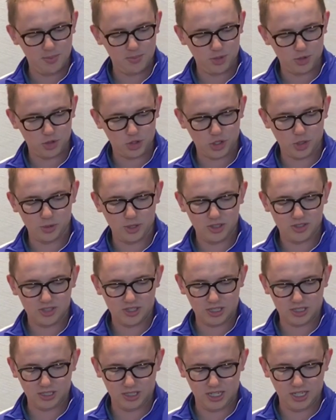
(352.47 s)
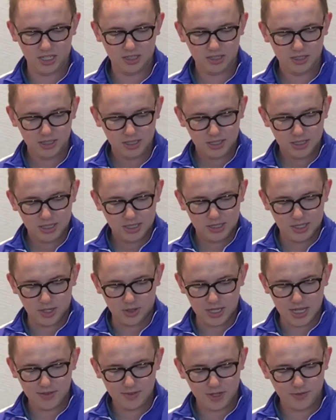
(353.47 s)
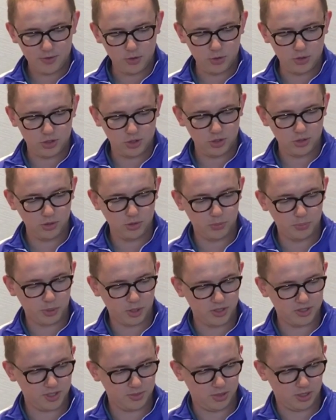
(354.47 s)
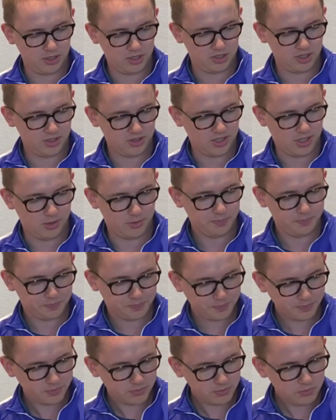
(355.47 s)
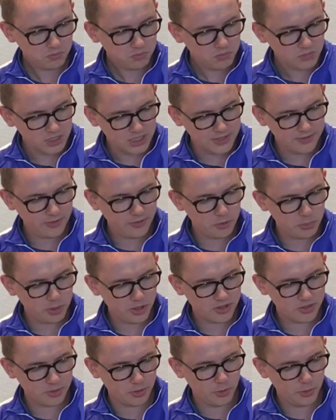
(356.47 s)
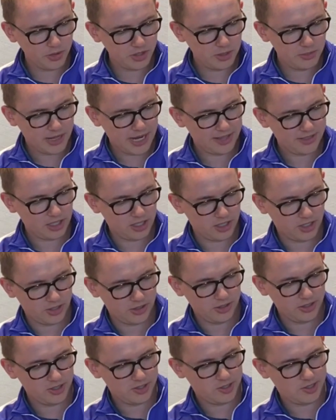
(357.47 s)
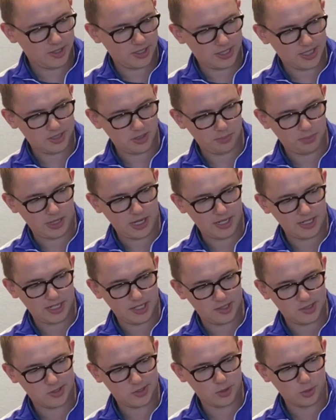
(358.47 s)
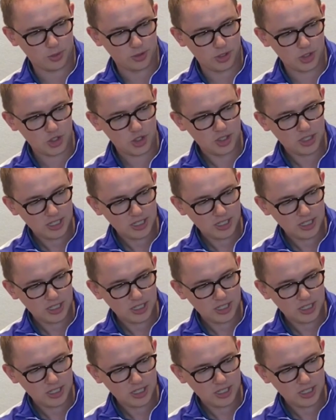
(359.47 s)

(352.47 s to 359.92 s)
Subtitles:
They're so easy to clean. Now, even if you do burn something, like this, even if you burn something really badly in here, you can see like that's the pan got scorched.